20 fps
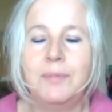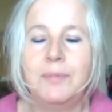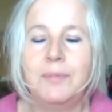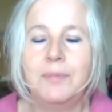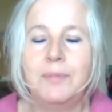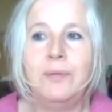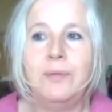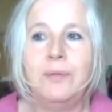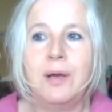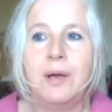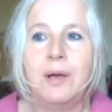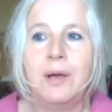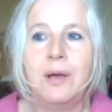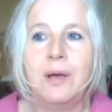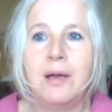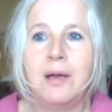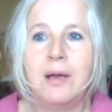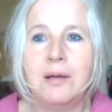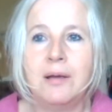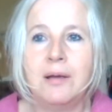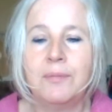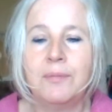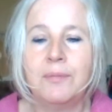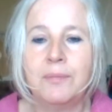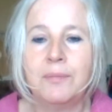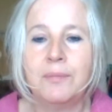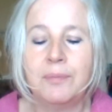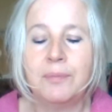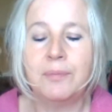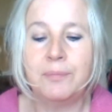we were
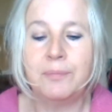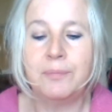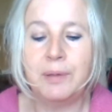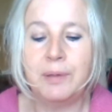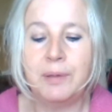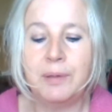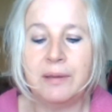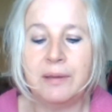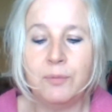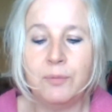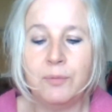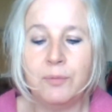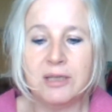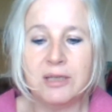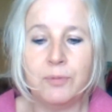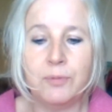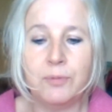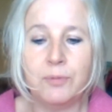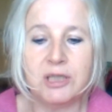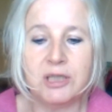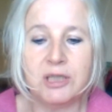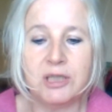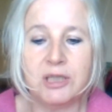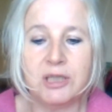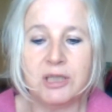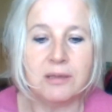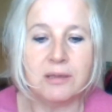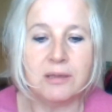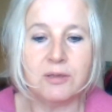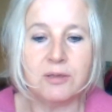the witch
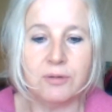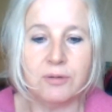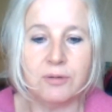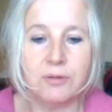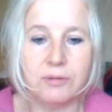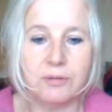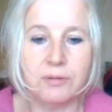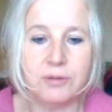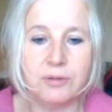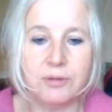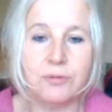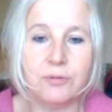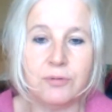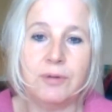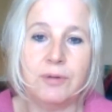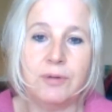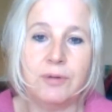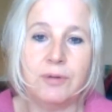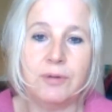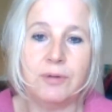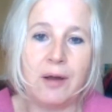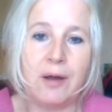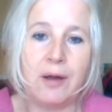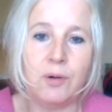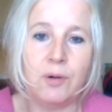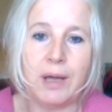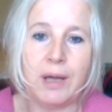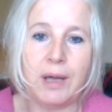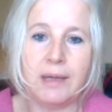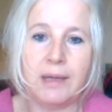hunts took all that power
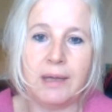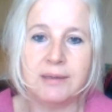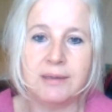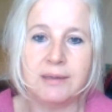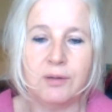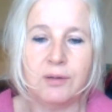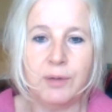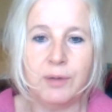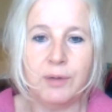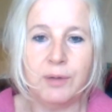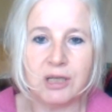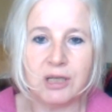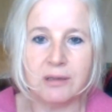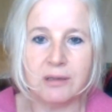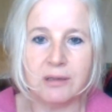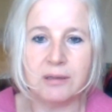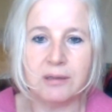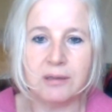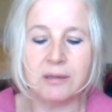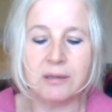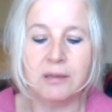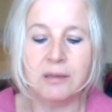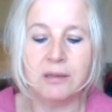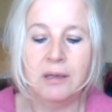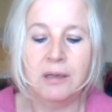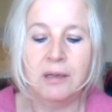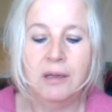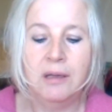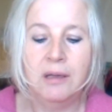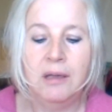away. So the witch hunts,
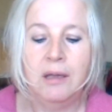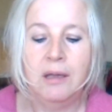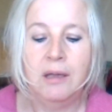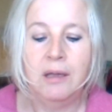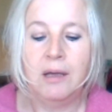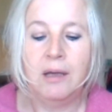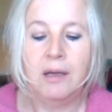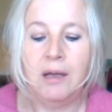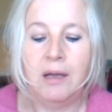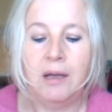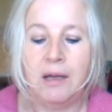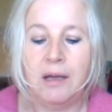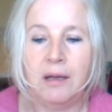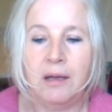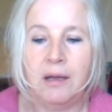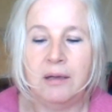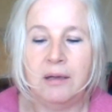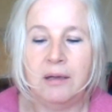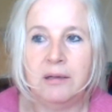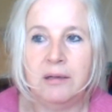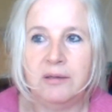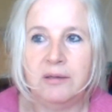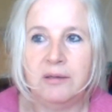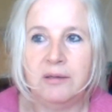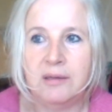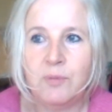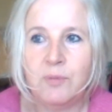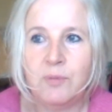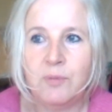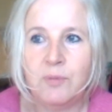as
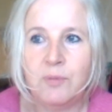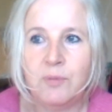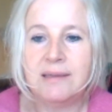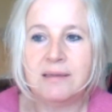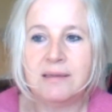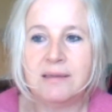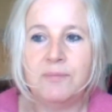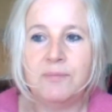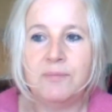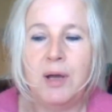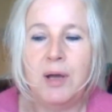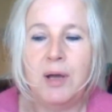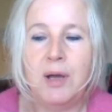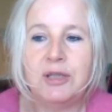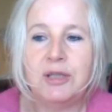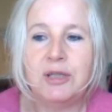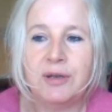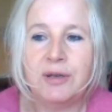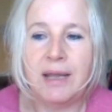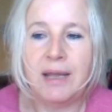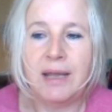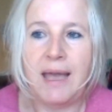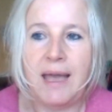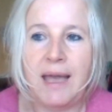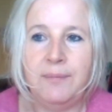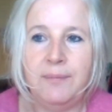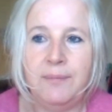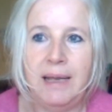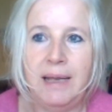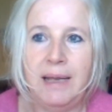well as murdering 8
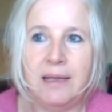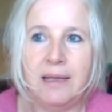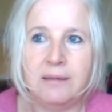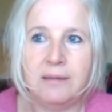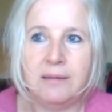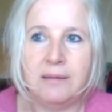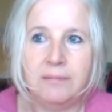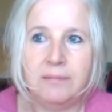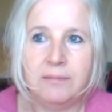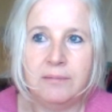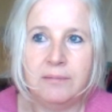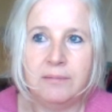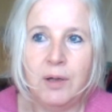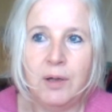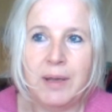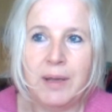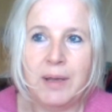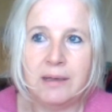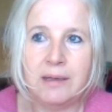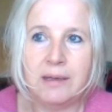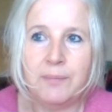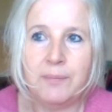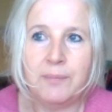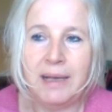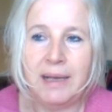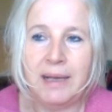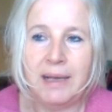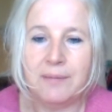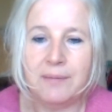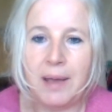million women and 1
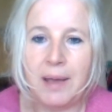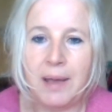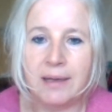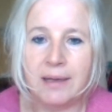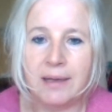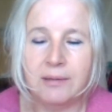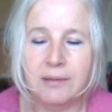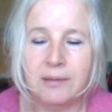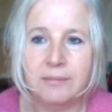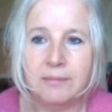million men,